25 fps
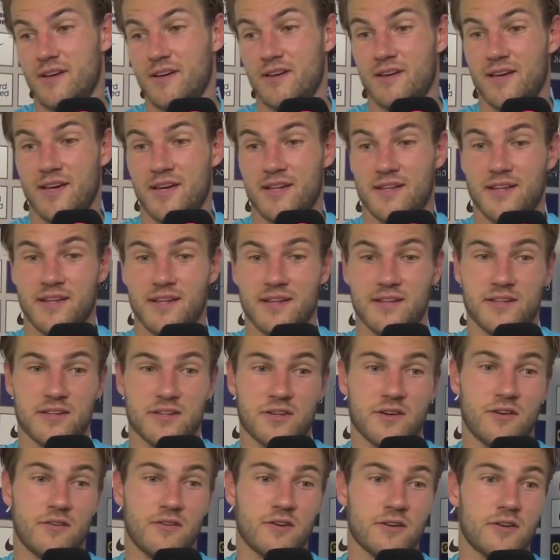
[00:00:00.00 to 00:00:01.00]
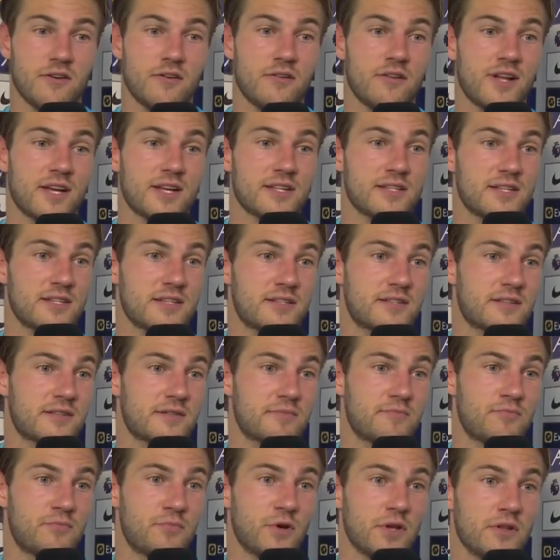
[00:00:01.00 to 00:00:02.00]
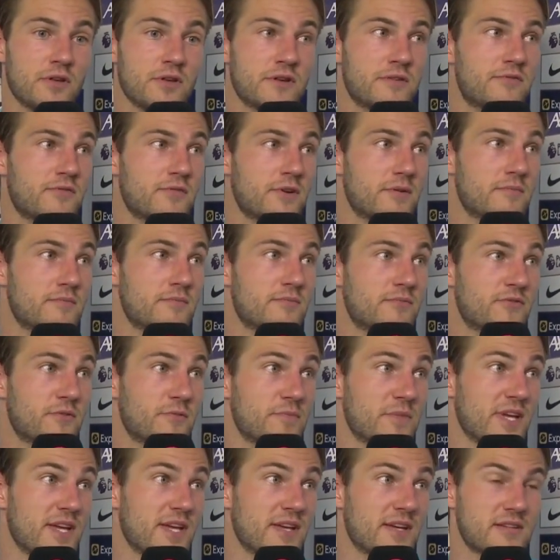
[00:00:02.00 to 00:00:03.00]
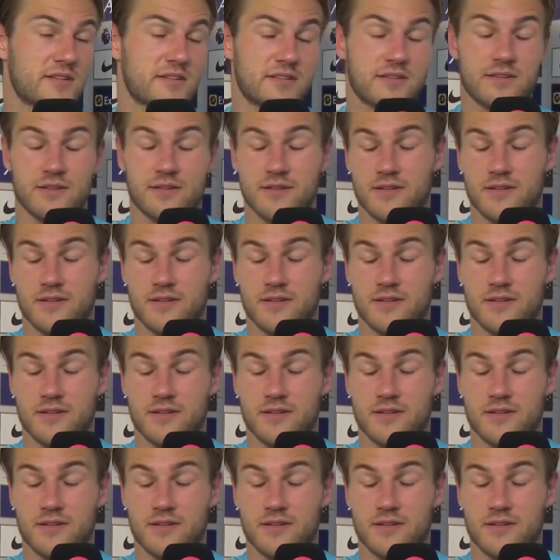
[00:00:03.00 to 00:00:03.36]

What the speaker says: and then they score a goal like this, brilliant from Diaz.